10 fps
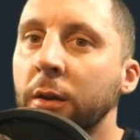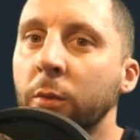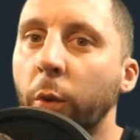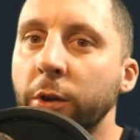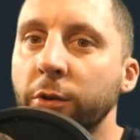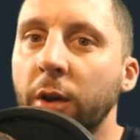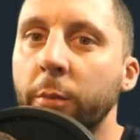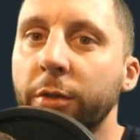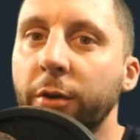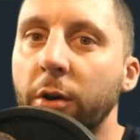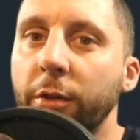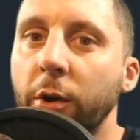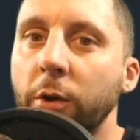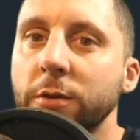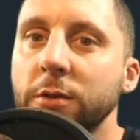When you're done with all
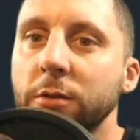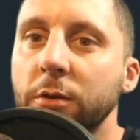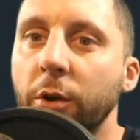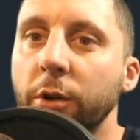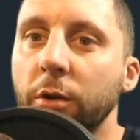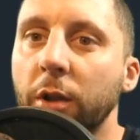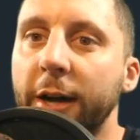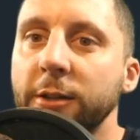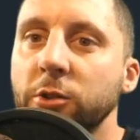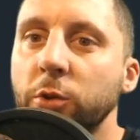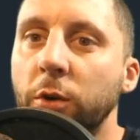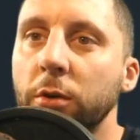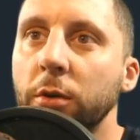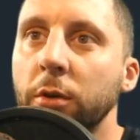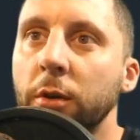those, go to your line tool
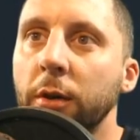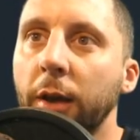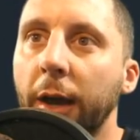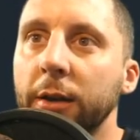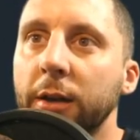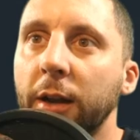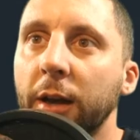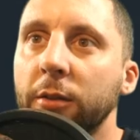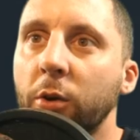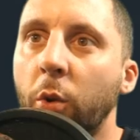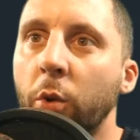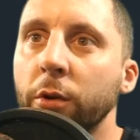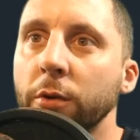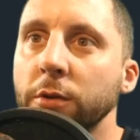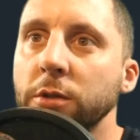and connect the
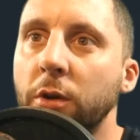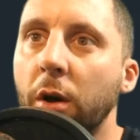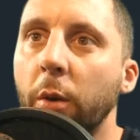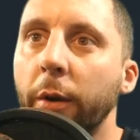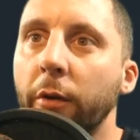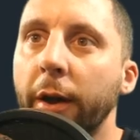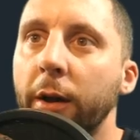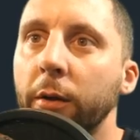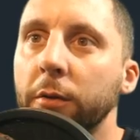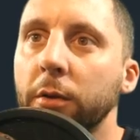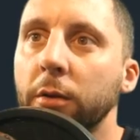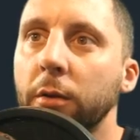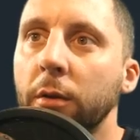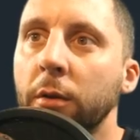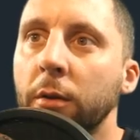corners all the way around.
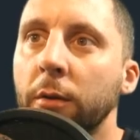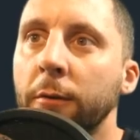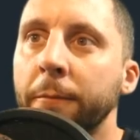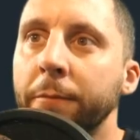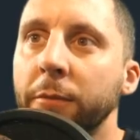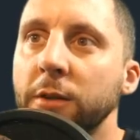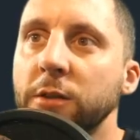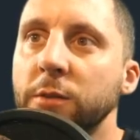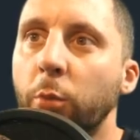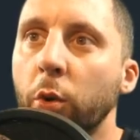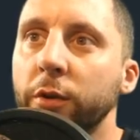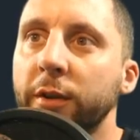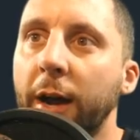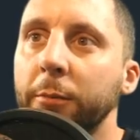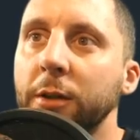This is more
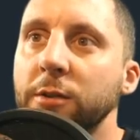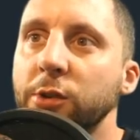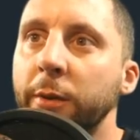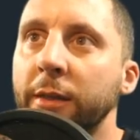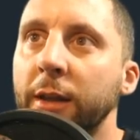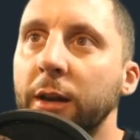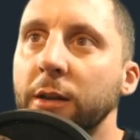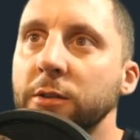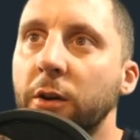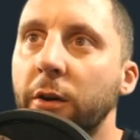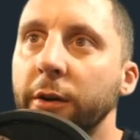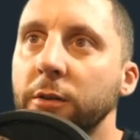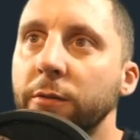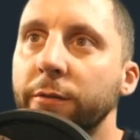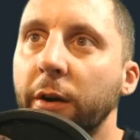time consuming than it is hard.
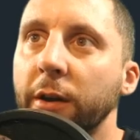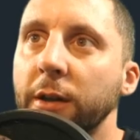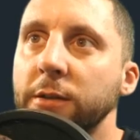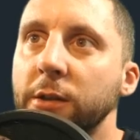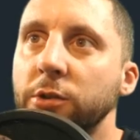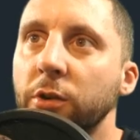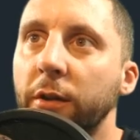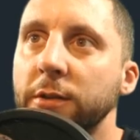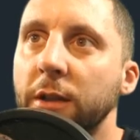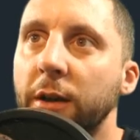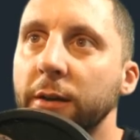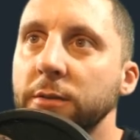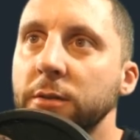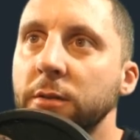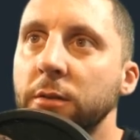It's very easy to draw these
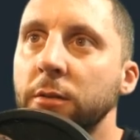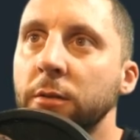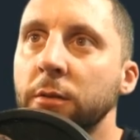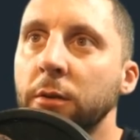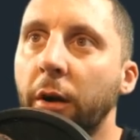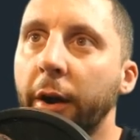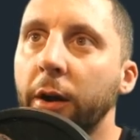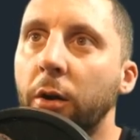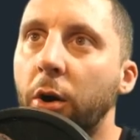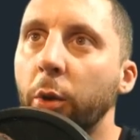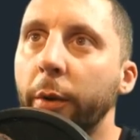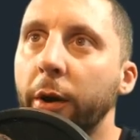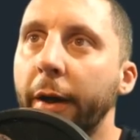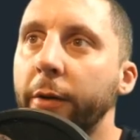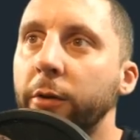lines. Alright, all the way
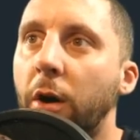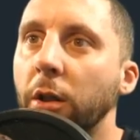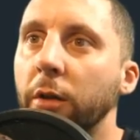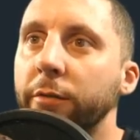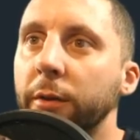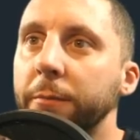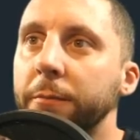around all of them.